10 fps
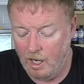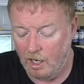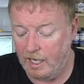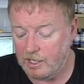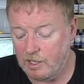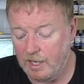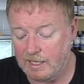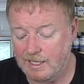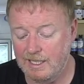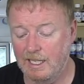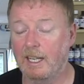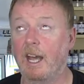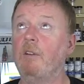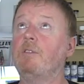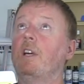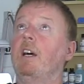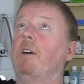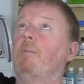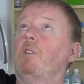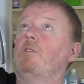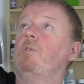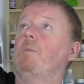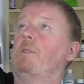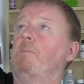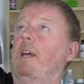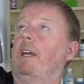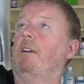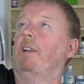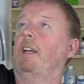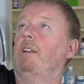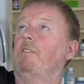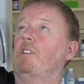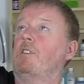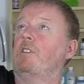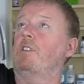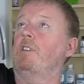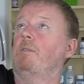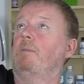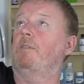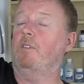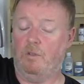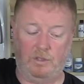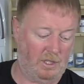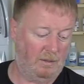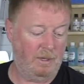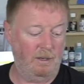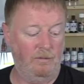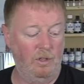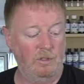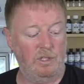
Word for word: Okay, so that's the decals. Um, we're going to zoom this back out again, just so we've got a better view.